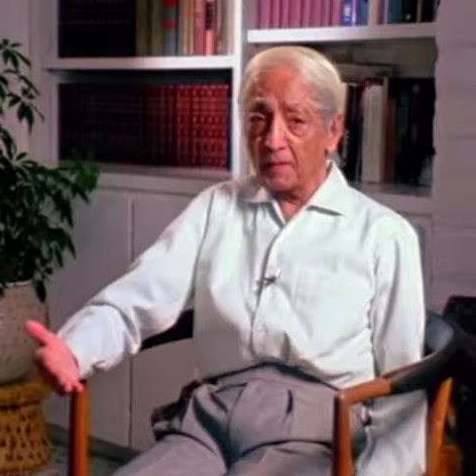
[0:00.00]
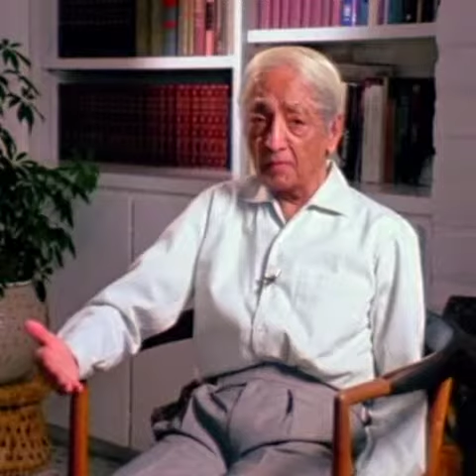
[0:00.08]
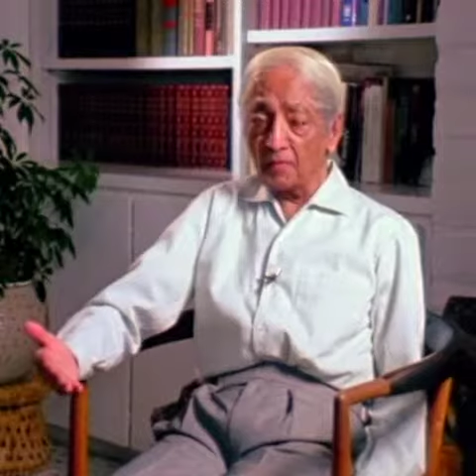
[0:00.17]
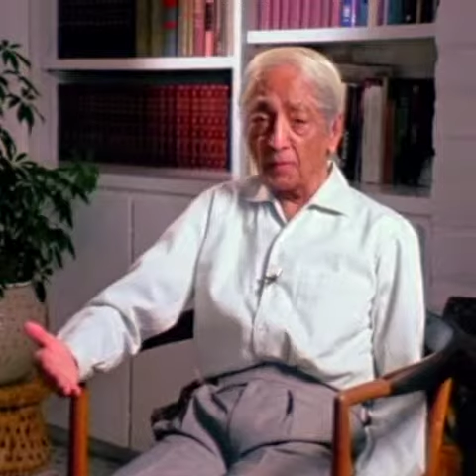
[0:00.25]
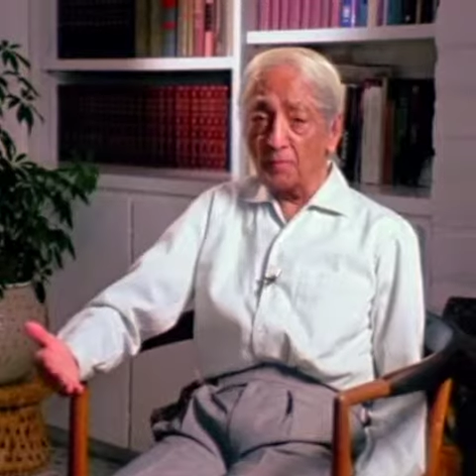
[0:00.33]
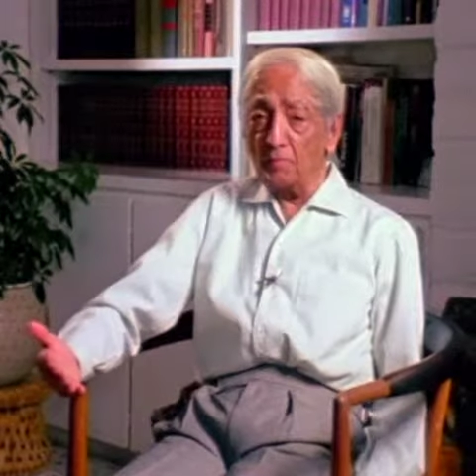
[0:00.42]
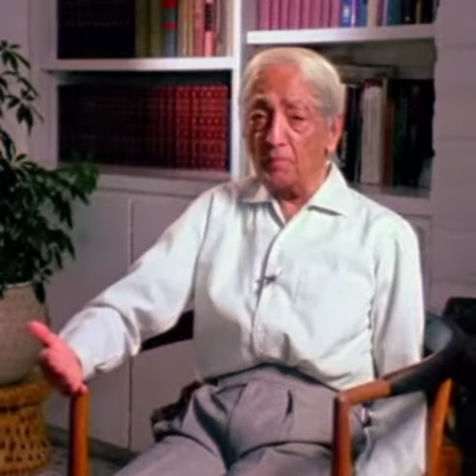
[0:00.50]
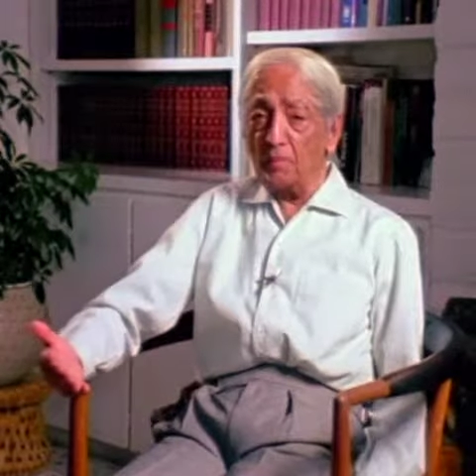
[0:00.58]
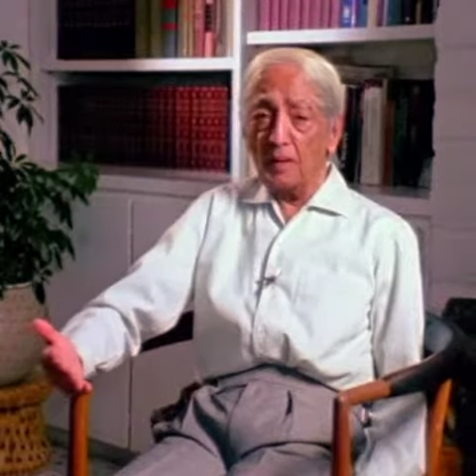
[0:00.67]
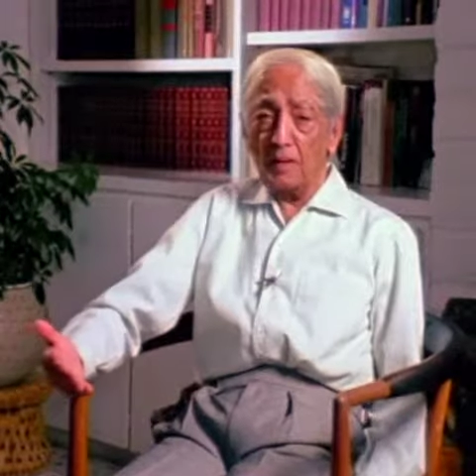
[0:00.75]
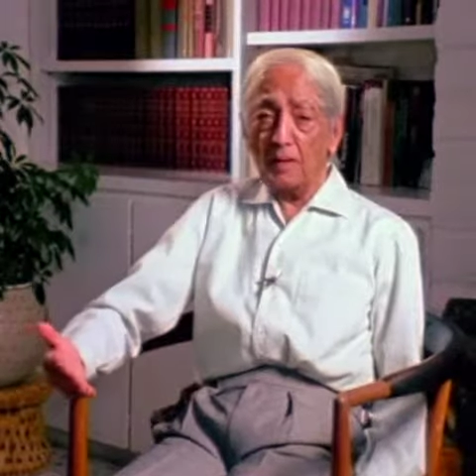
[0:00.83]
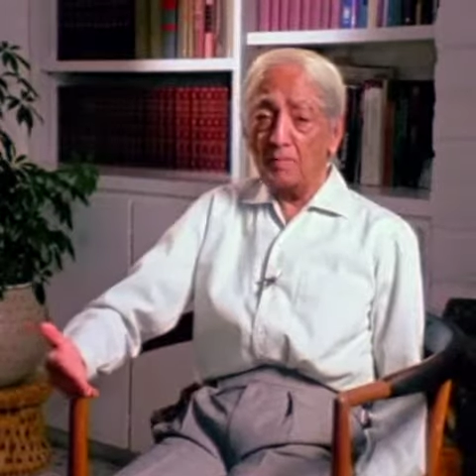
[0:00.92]
for
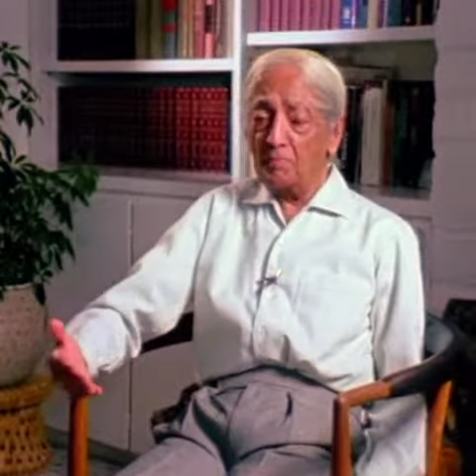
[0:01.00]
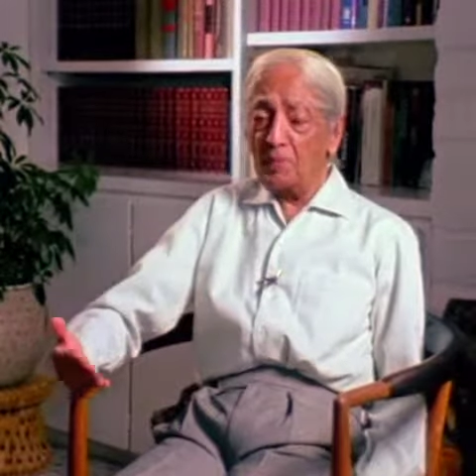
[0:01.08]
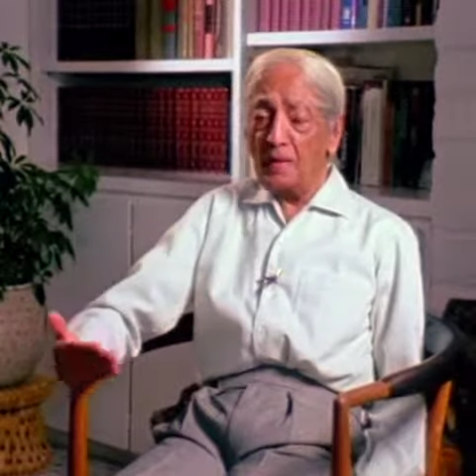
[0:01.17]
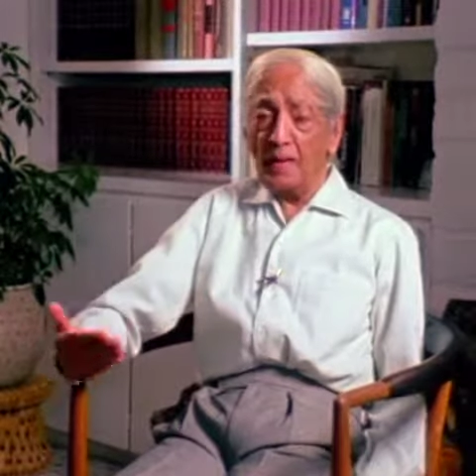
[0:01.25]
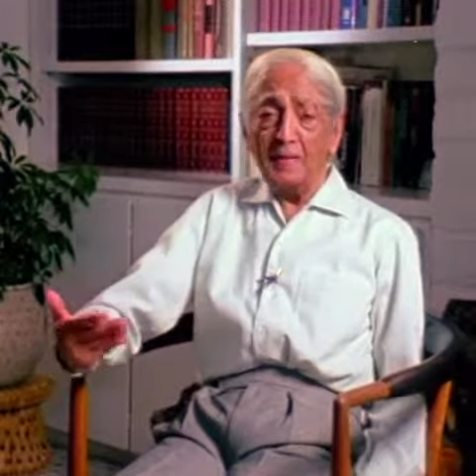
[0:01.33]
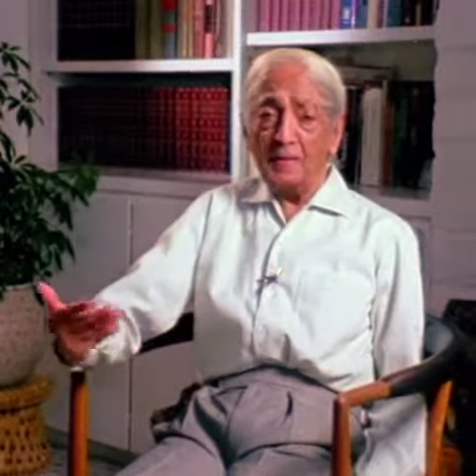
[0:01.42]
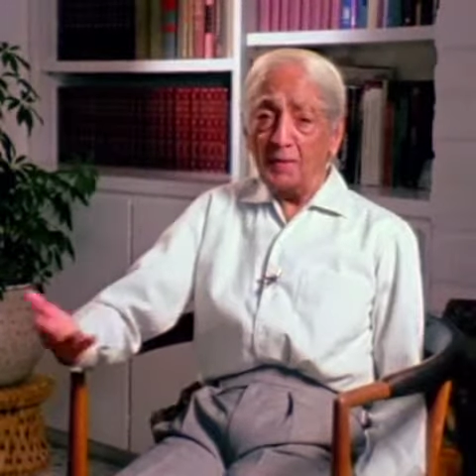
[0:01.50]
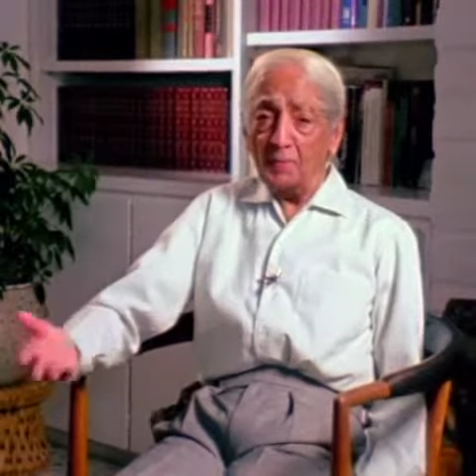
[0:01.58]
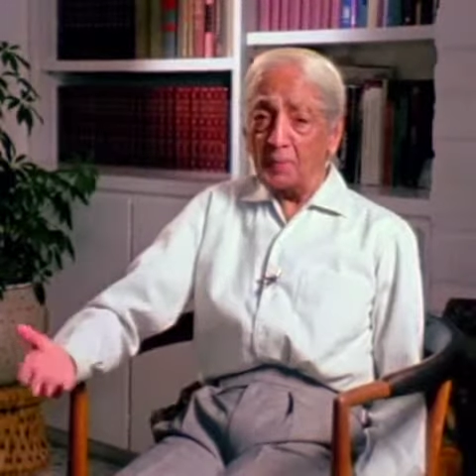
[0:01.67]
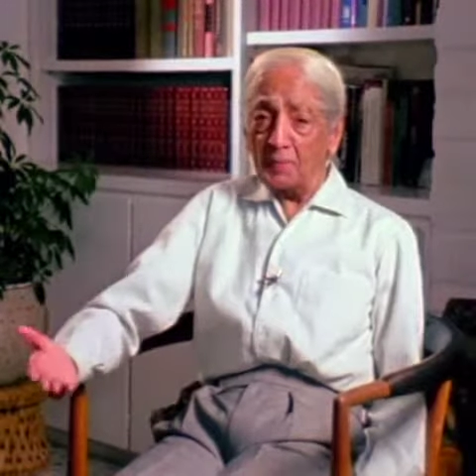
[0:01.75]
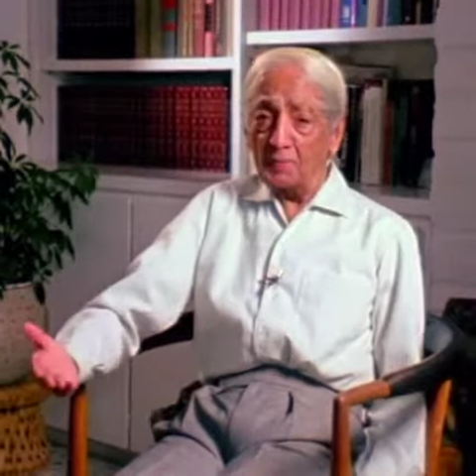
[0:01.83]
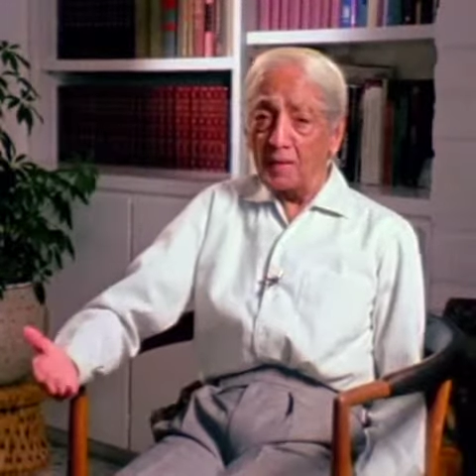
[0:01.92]
millennia upon